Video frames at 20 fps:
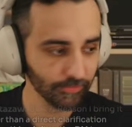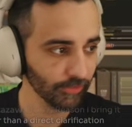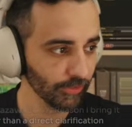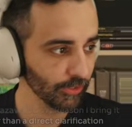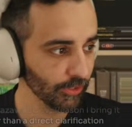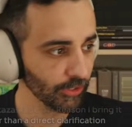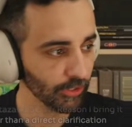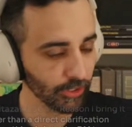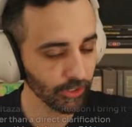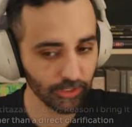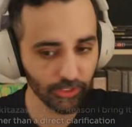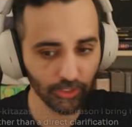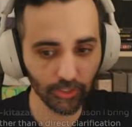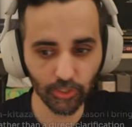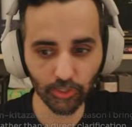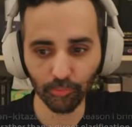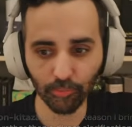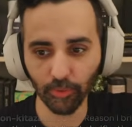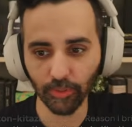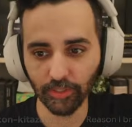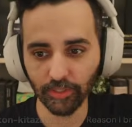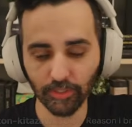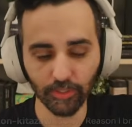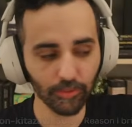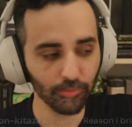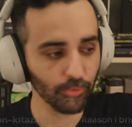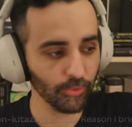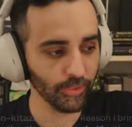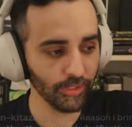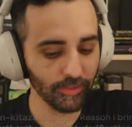good point.
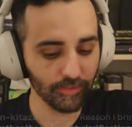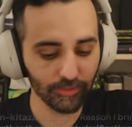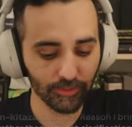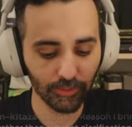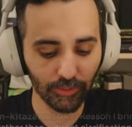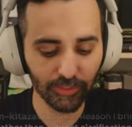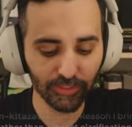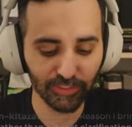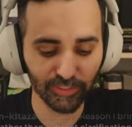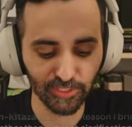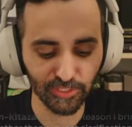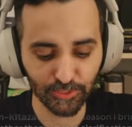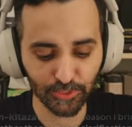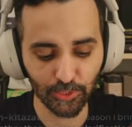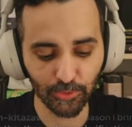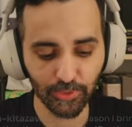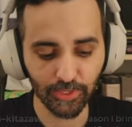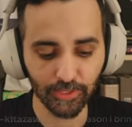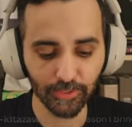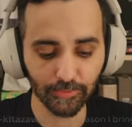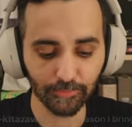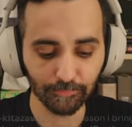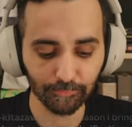So let's go here.